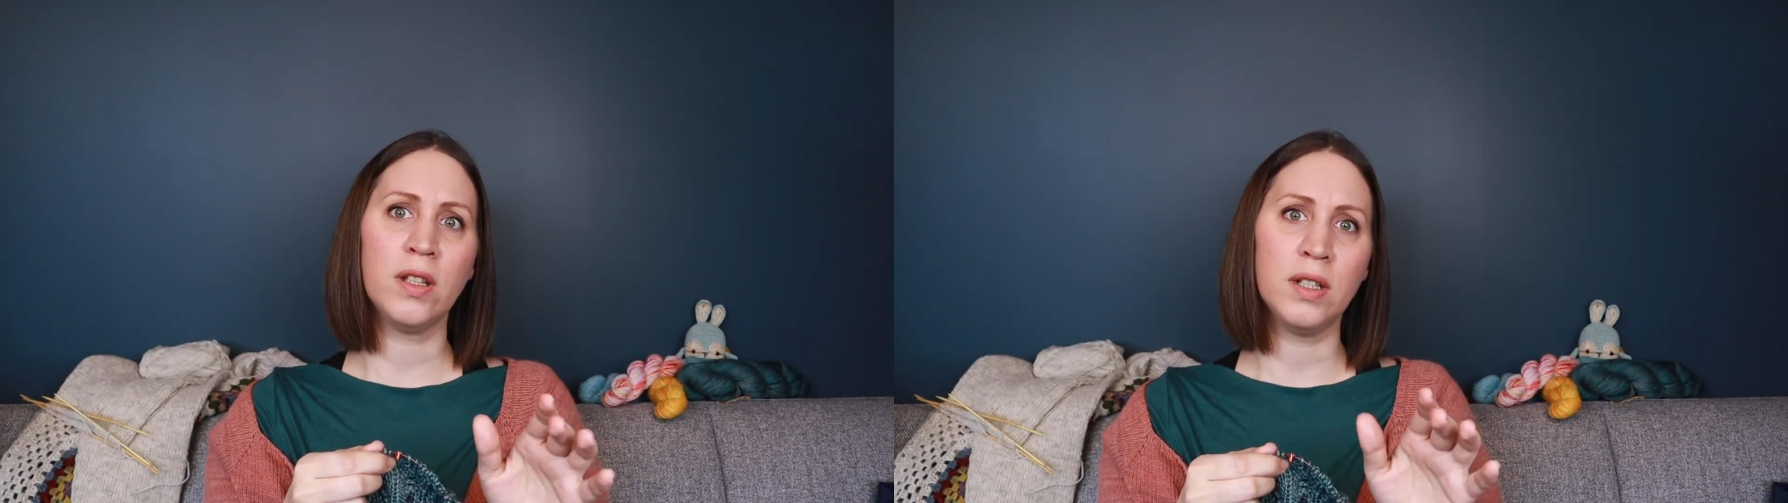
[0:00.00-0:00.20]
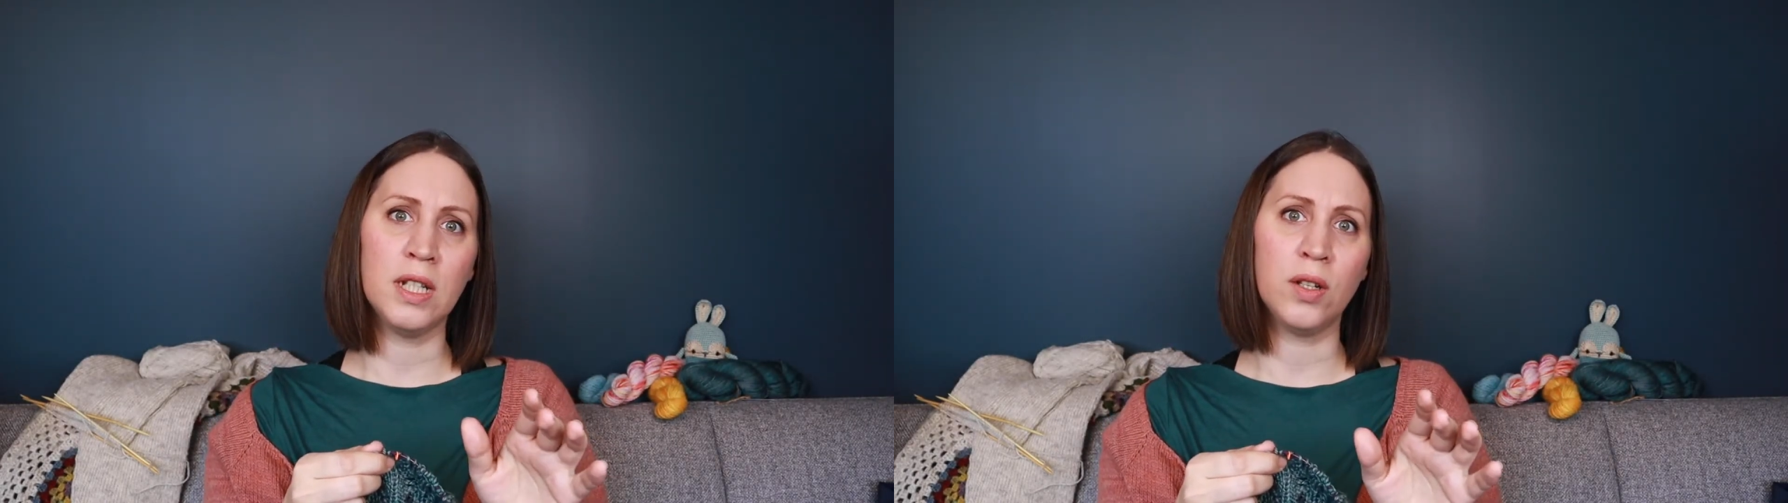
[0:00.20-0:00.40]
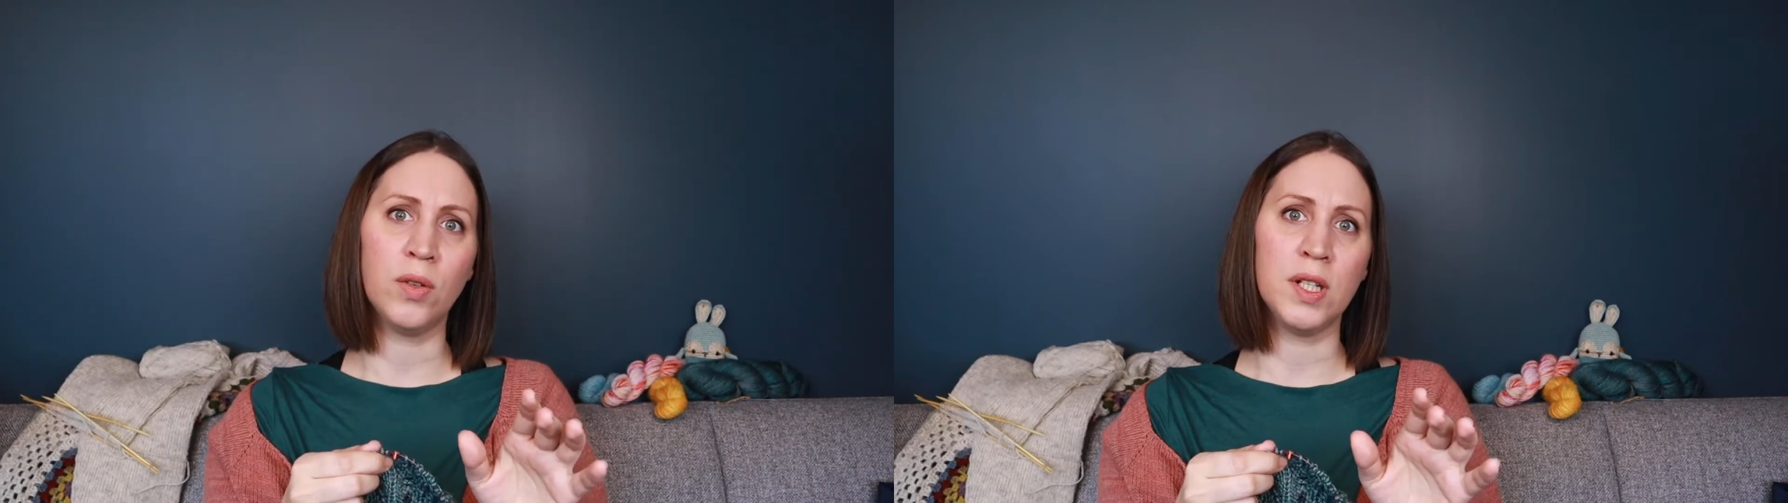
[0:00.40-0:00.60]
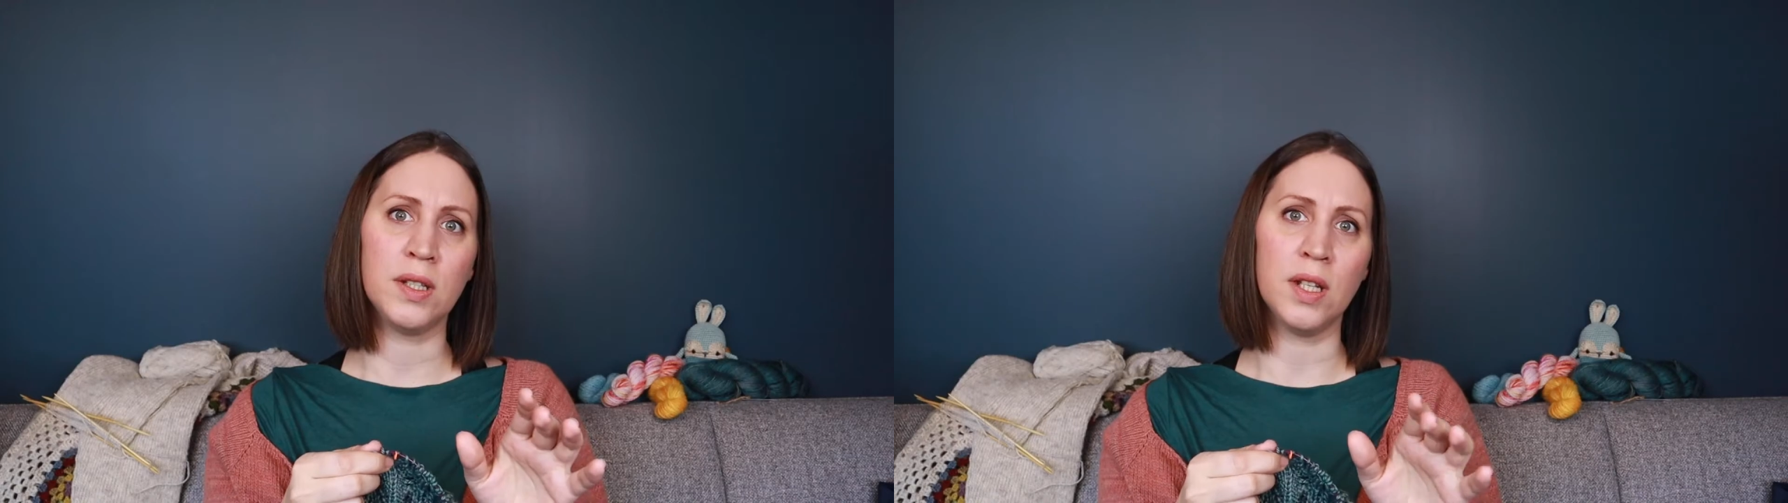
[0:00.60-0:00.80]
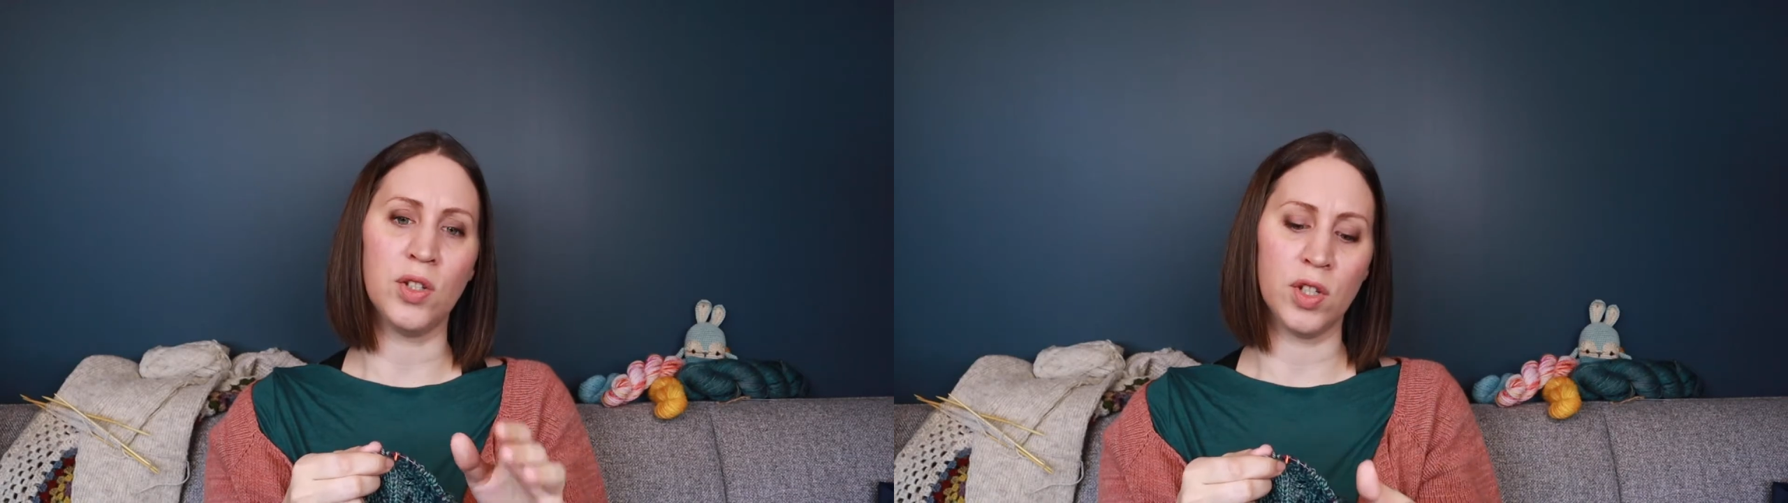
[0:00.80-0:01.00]
to decrease
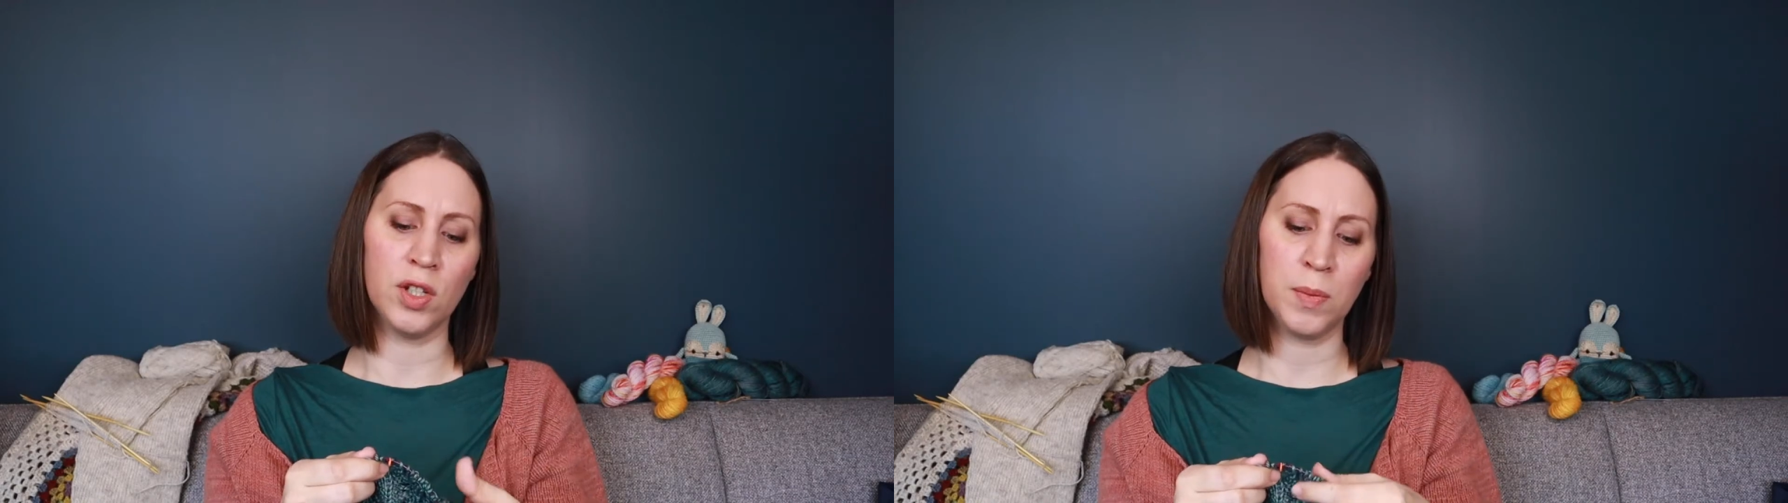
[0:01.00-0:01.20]
stitches,